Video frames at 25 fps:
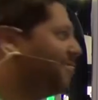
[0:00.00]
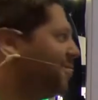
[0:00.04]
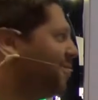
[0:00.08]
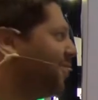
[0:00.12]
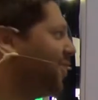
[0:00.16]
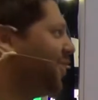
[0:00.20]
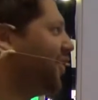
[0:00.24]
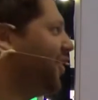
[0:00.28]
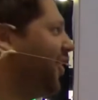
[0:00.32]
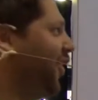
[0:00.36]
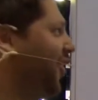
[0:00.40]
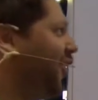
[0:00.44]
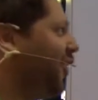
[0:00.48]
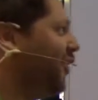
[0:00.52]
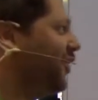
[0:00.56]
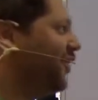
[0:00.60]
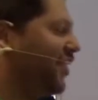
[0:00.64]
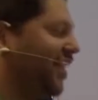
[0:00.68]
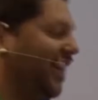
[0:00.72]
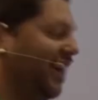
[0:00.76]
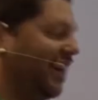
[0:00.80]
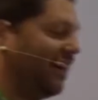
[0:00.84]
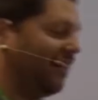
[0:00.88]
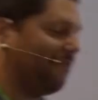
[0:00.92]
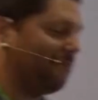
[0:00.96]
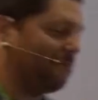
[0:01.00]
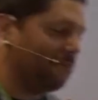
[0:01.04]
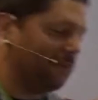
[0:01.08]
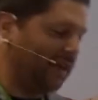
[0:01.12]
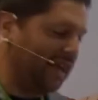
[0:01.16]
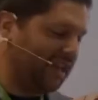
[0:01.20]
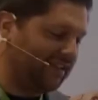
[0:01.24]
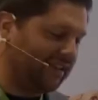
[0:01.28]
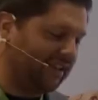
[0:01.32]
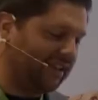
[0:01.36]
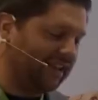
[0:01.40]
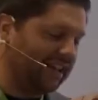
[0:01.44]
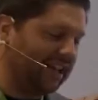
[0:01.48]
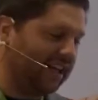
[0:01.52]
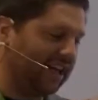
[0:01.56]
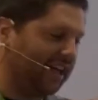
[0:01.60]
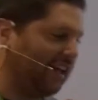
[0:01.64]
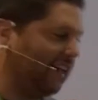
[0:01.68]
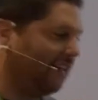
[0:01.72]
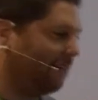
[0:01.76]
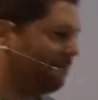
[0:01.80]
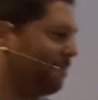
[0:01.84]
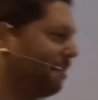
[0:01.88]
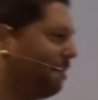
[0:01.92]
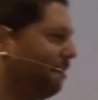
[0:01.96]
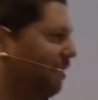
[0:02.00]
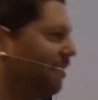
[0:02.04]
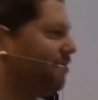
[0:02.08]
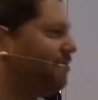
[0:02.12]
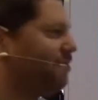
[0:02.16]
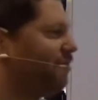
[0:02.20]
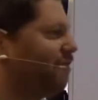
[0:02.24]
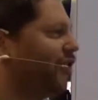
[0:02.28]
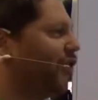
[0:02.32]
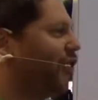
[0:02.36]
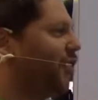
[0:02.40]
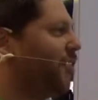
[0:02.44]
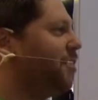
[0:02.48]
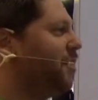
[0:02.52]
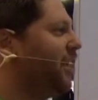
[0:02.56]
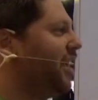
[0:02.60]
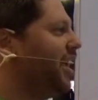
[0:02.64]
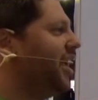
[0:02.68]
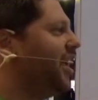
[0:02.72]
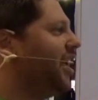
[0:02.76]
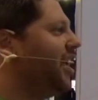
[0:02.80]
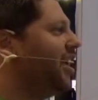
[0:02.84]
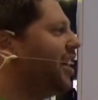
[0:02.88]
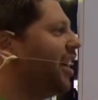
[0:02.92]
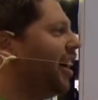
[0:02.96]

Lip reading: So yeah, basically, for me,